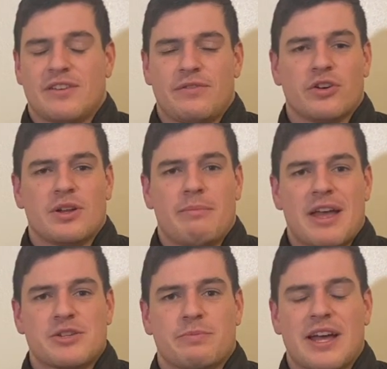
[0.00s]
if you're in a
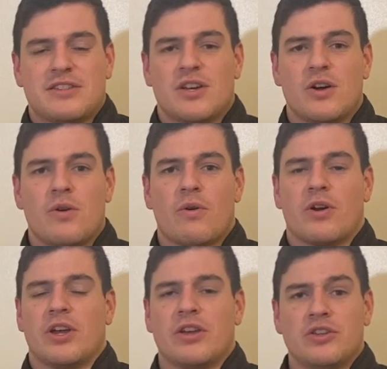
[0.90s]
bench plateau
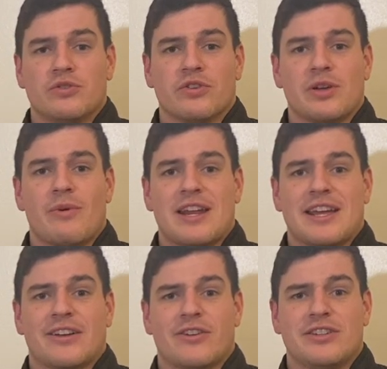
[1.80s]
or you really want to
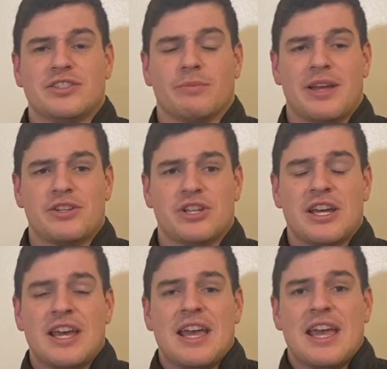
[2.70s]
increase your bench
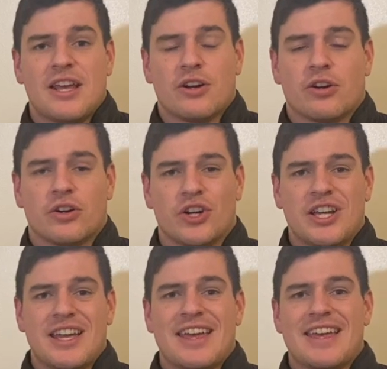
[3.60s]
in a hurry,